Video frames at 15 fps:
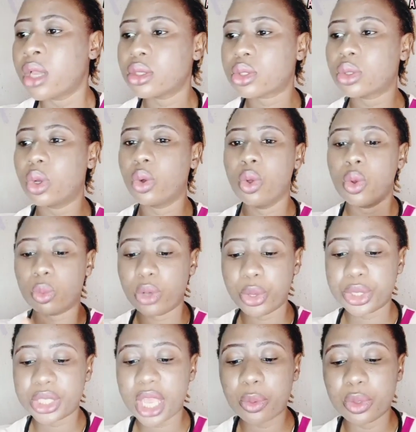So when you
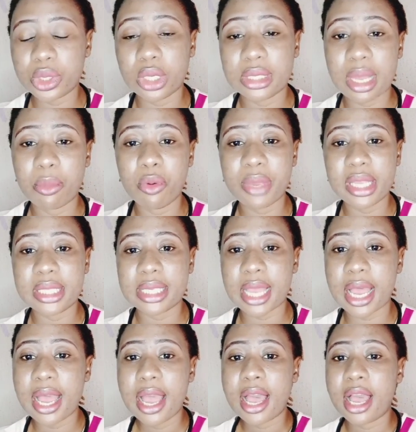check with your thermometer